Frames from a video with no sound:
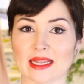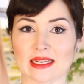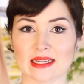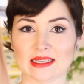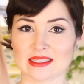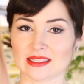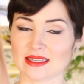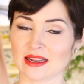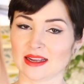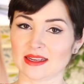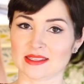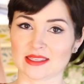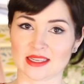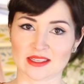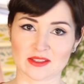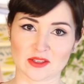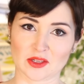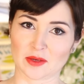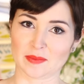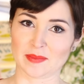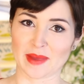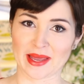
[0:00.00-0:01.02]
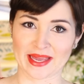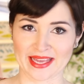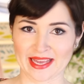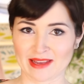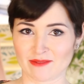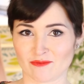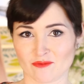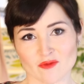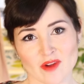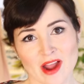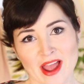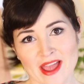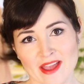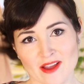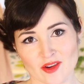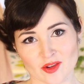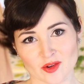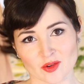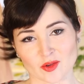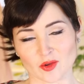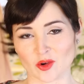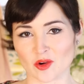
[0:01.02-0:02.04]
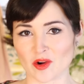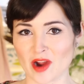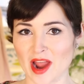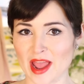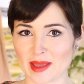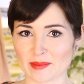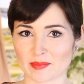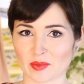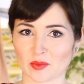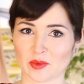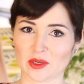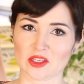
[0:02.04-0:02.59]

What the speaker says: and it's nice because you can make it in rayon or crepe,